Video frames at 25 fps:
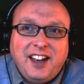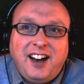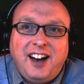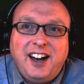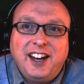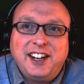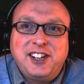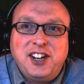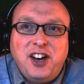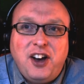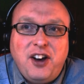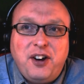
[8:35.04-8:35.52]

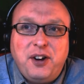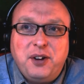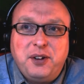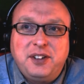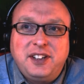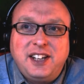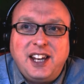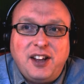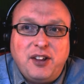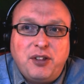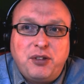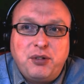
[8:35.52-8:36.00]
I
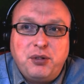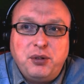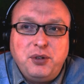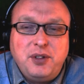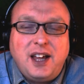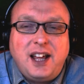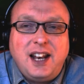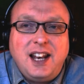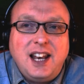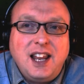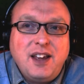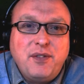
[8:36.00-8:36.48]
can't get through
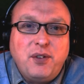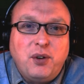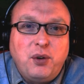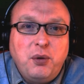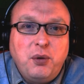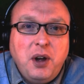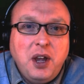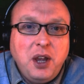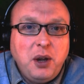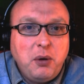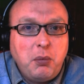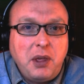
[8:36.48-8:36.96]
that
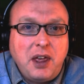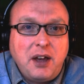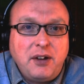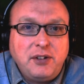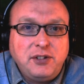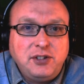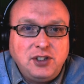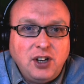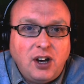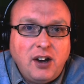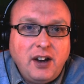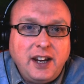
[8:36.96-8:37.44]
level
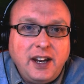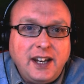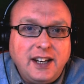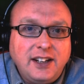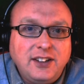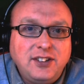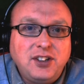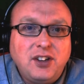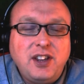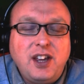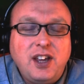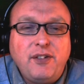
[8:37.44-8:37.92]
without
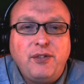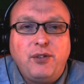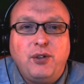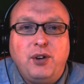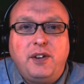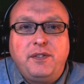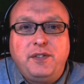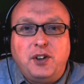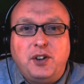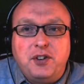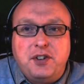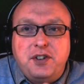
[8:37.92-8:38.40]
dying, so
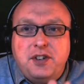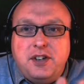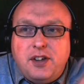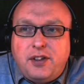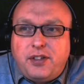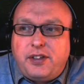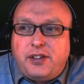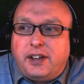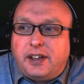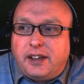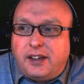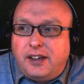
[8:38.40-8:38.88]
therefore I've got
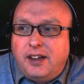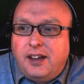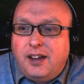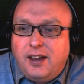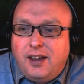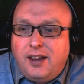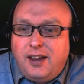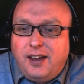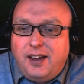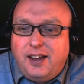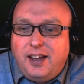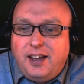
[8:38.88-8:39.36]
nothing.
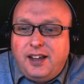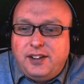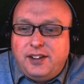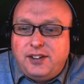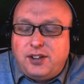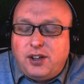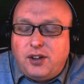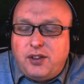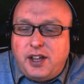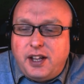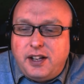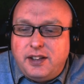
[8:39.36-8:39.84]

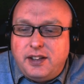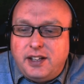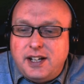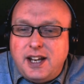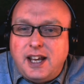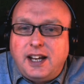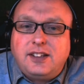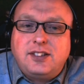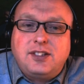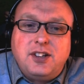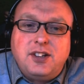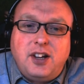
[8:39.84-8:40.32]
So then the
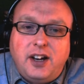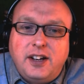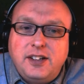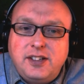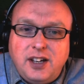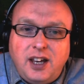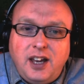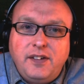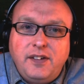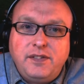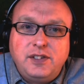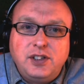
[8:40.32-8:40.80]
next night
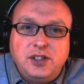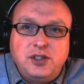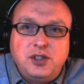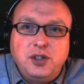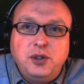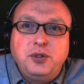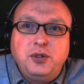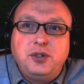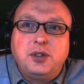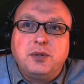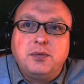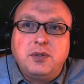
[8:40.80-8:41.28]
I have to
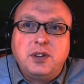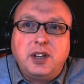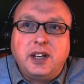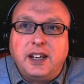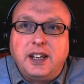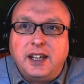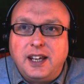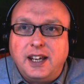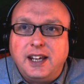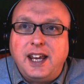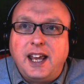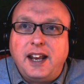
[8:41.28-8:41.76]
do
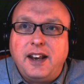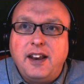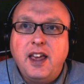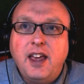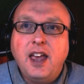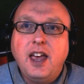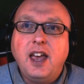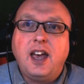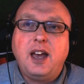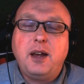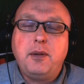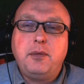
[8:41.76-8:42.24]
something again,
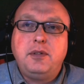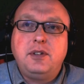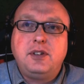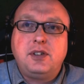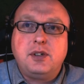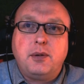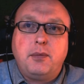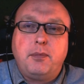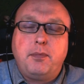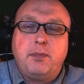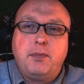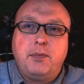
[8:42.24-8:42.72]

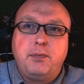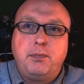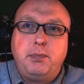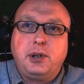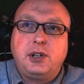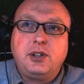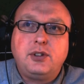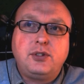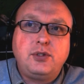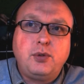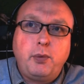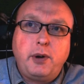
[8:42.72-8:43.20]
and
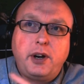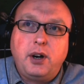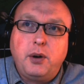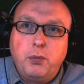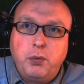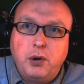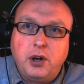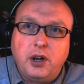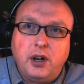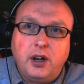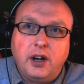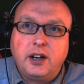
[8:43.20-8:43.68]
because of where I
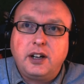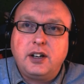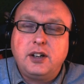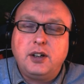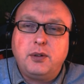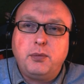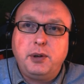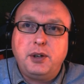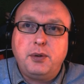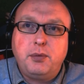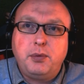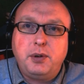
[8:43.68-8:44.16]
work,
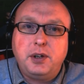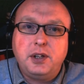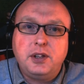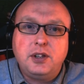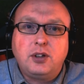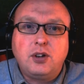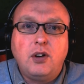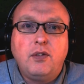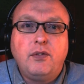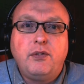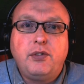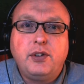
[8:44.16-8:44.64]
we're in
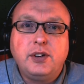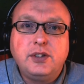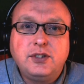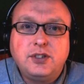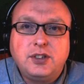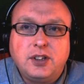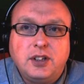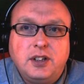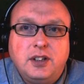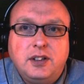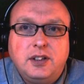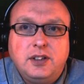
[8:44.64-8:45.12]
the
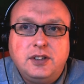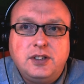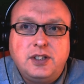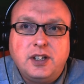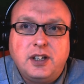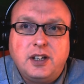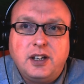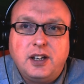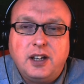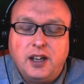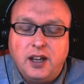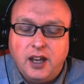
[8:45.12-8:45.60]
conference and
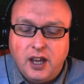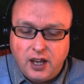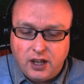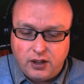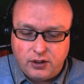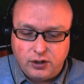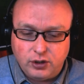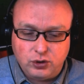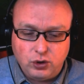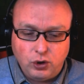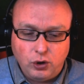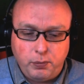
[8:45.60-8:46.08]
the
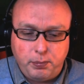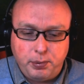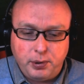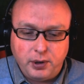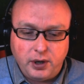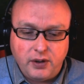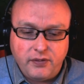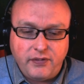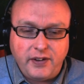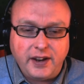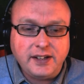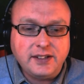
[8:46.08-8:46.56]

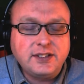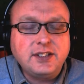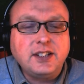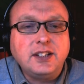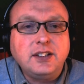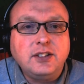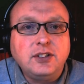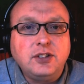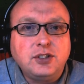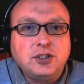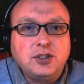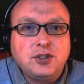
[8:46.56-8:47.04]
corporate events
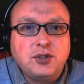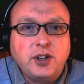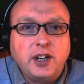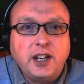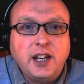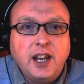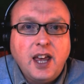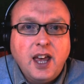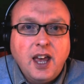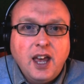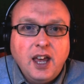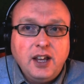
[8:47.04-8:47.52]

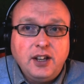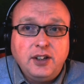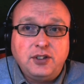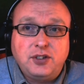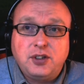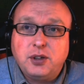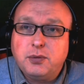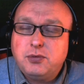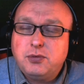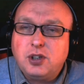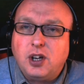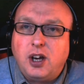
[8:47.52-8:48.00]
industry.
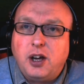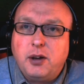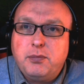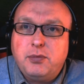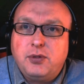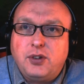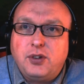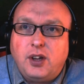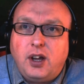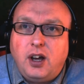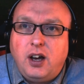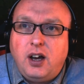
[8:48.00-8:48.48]

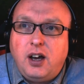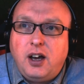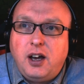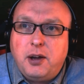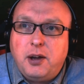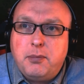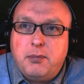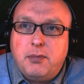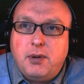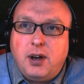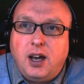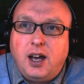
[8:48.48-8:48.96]
Sometimes
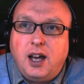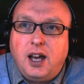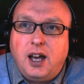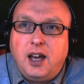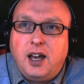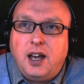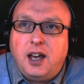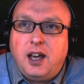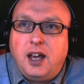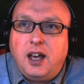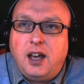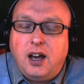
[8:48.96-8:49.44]
I'm
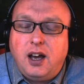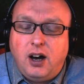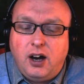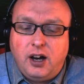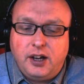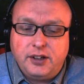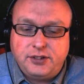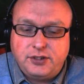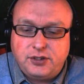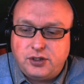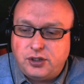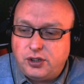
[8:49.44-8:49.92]

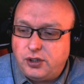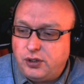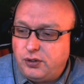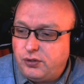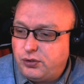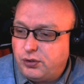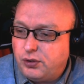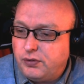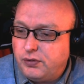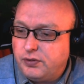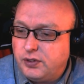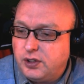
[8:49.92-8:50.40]
asked to
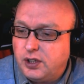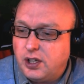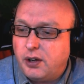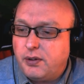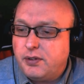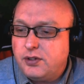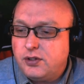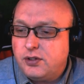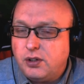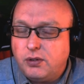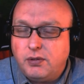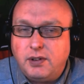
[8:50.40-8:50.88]
sort of go
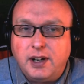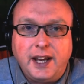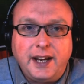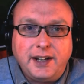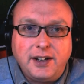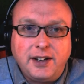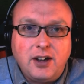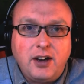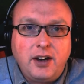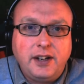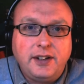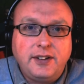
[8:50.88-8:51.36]
and do
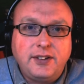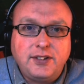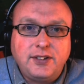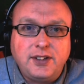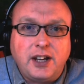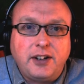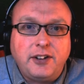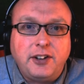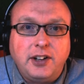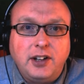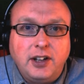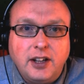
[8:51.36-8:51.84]
late nights
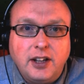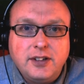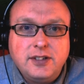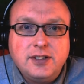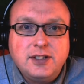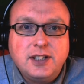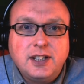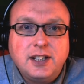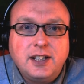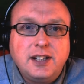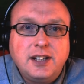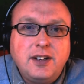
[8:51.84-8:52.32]
down in
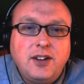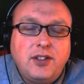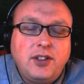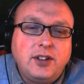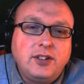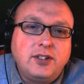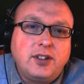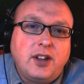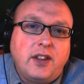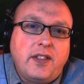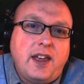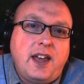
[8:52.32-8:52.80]
London,
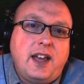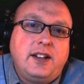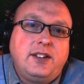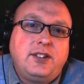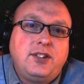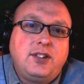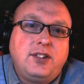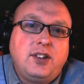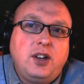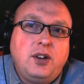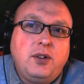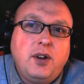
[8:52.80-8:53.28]
things like that.
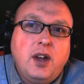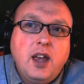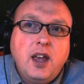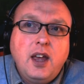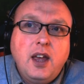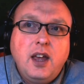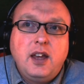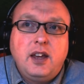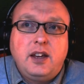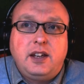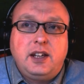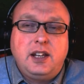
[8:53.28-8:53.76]
So, you
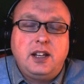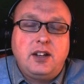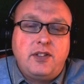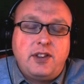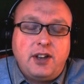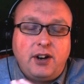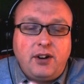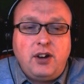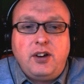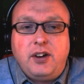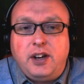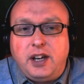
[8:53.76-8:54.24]
know,
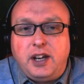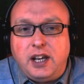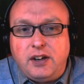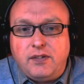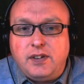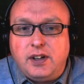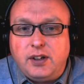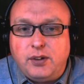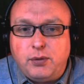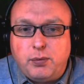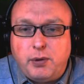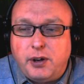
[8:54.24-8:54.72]
there are
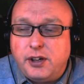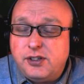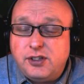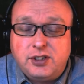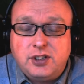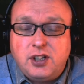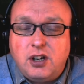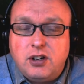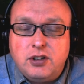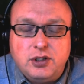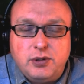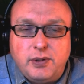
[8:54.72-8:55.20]
evenings where I
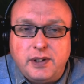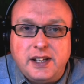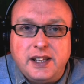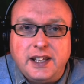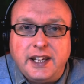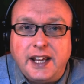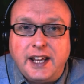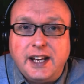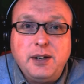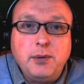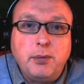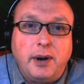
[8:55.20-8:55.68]
just can't do
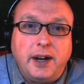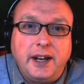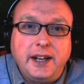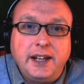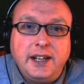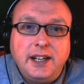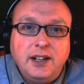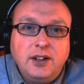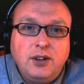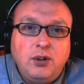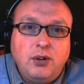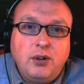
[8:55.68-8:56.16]
anything
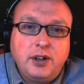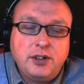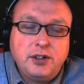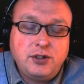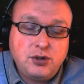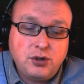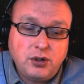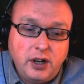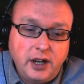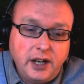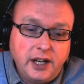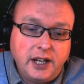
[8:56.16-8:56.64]
anyway, or I
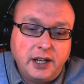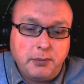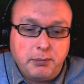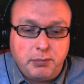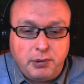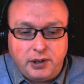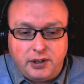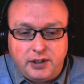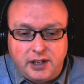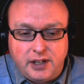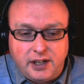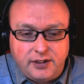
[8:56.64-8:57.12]
try,
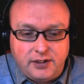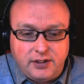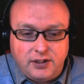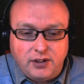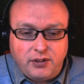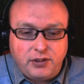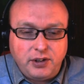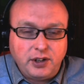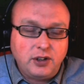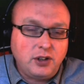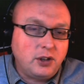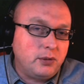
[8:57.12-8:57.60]
but then
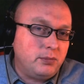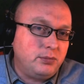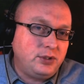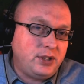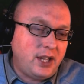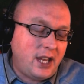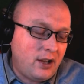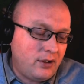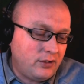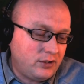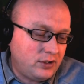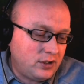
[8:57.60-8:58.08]
nothing comes
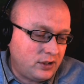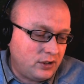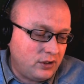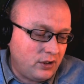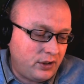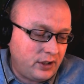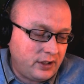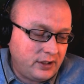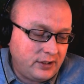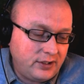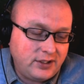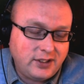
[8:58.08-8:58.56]
out,
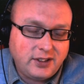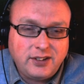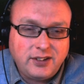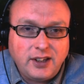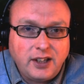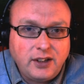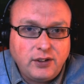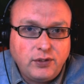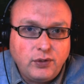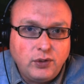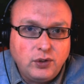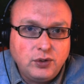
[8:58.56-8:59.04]
nothing's
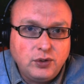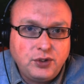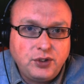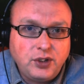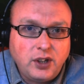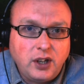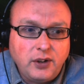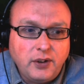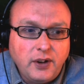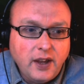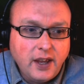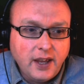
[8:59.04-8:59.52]
successful.
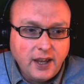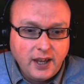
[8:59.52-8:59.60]
So,